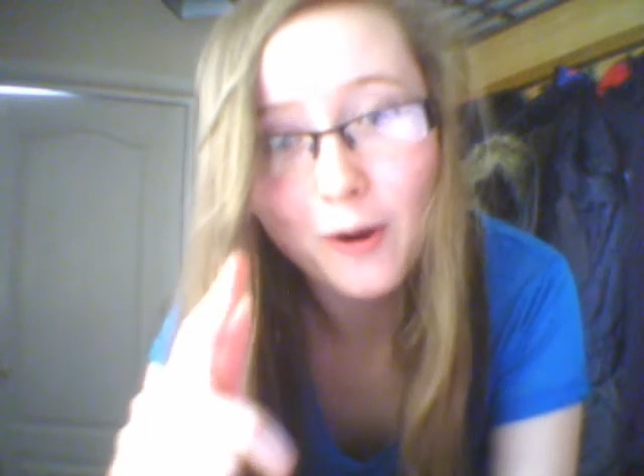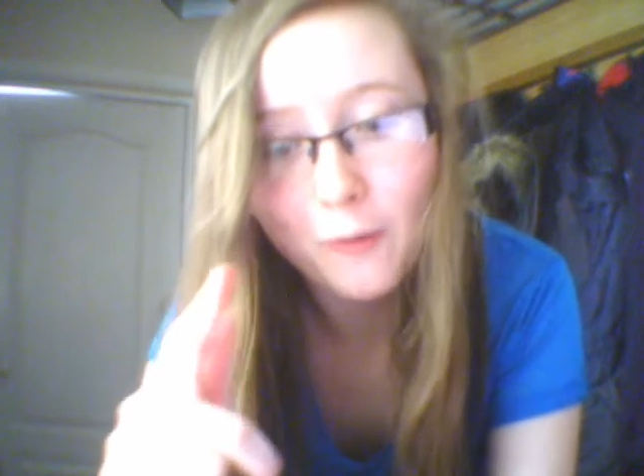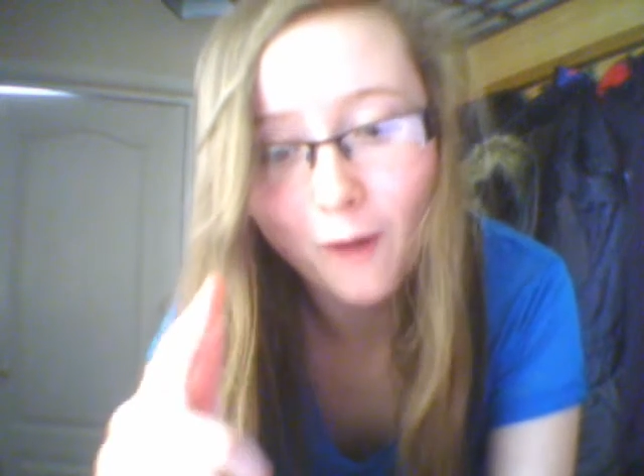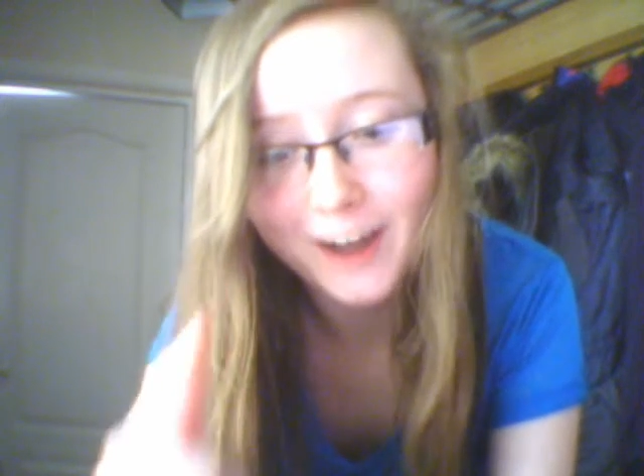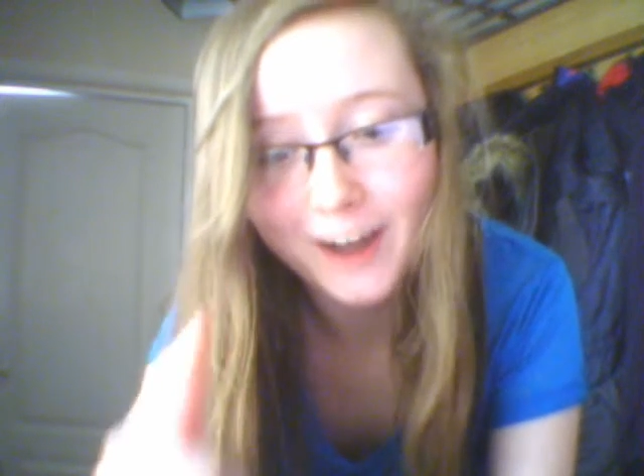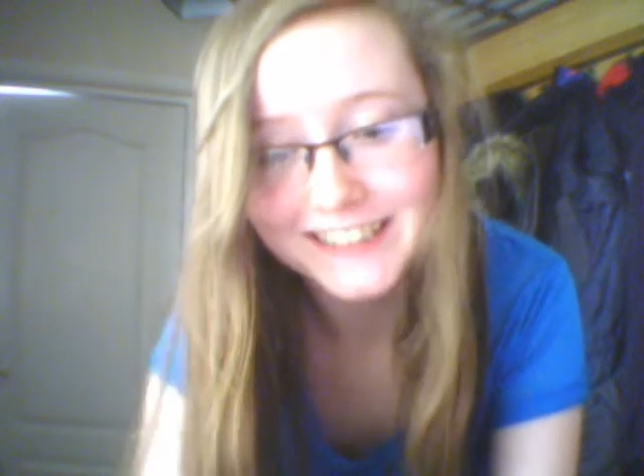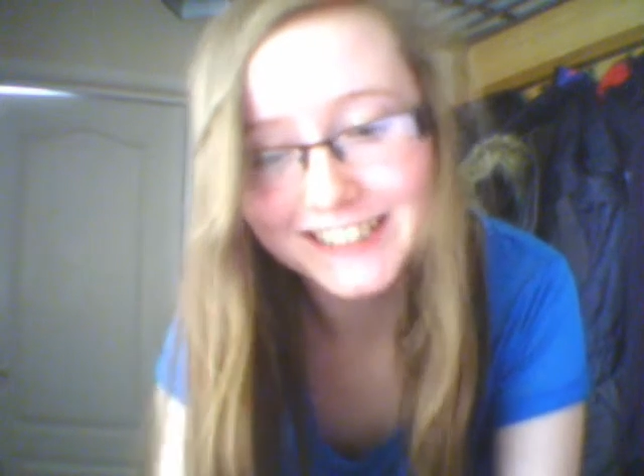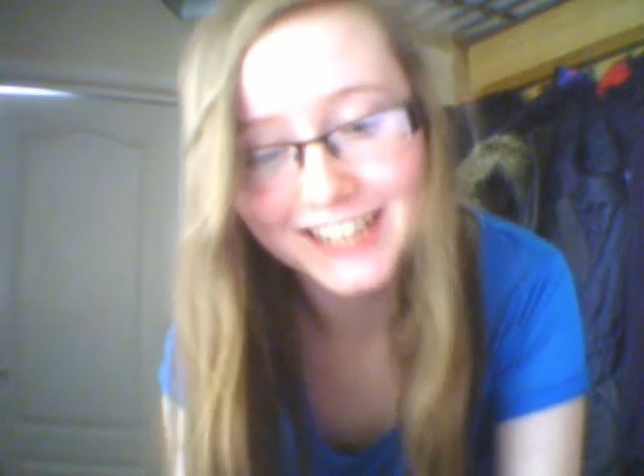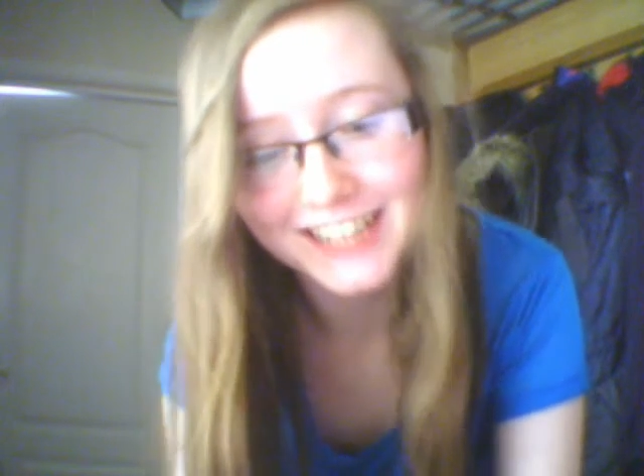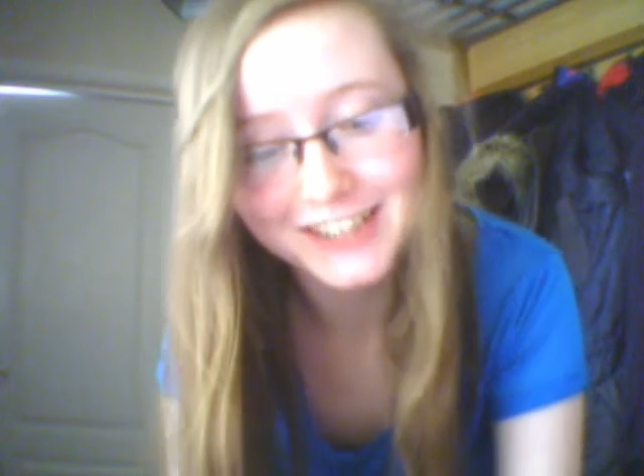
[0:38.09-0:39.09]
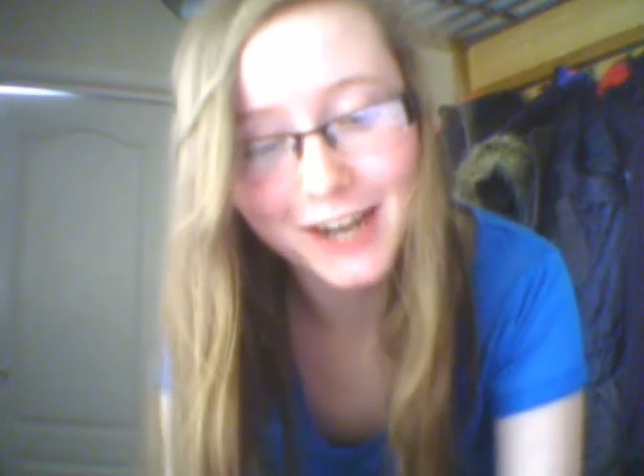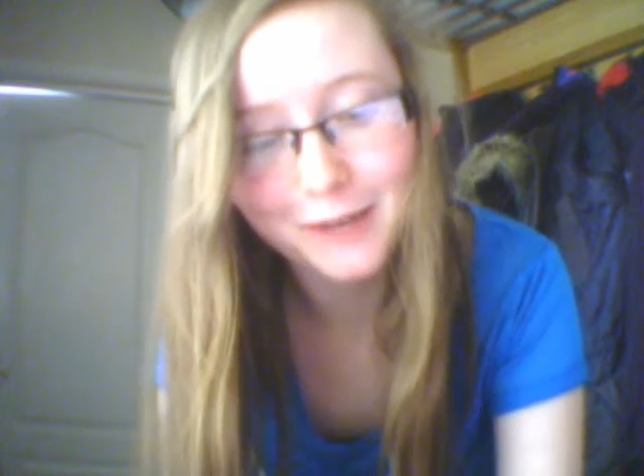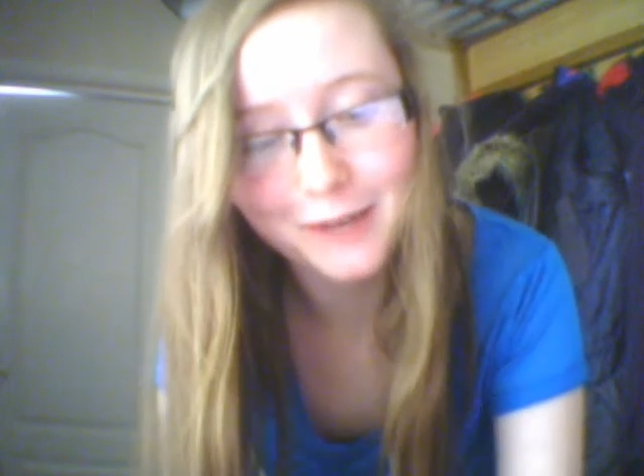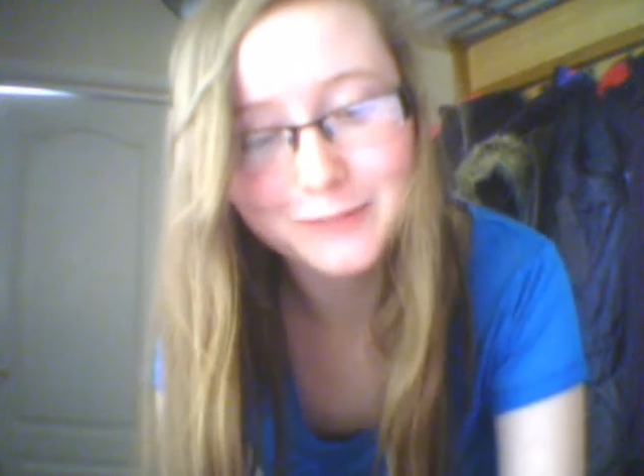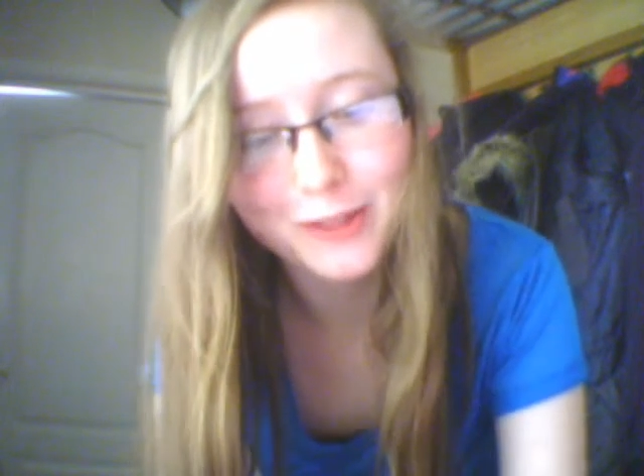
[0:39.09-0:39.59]
or white and
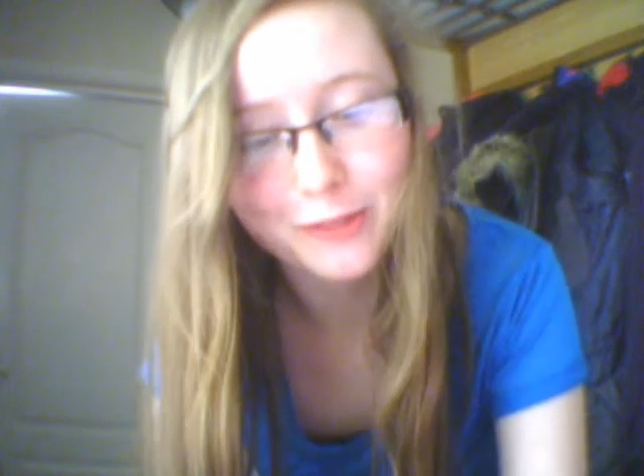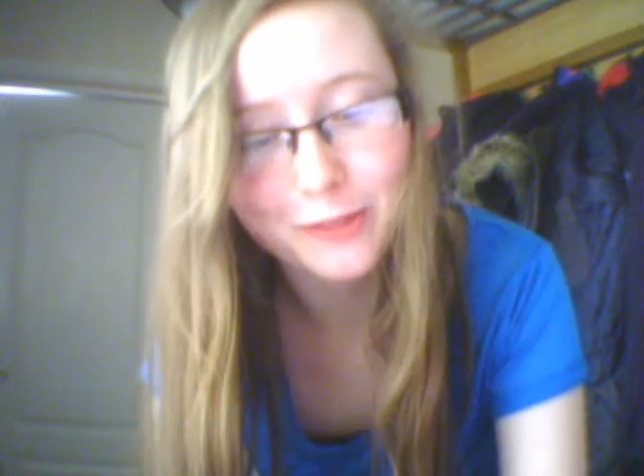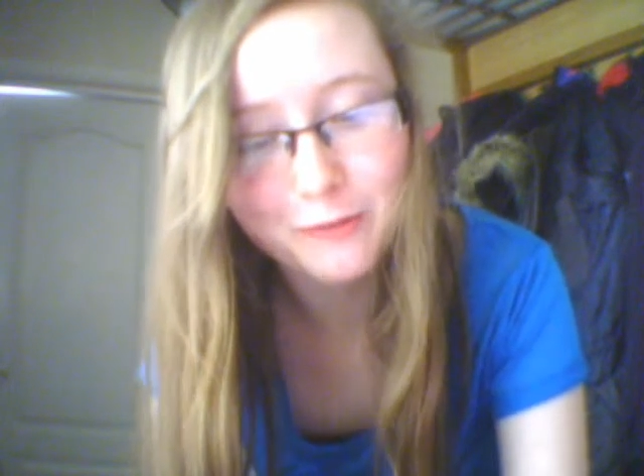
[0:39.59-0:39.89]
take up to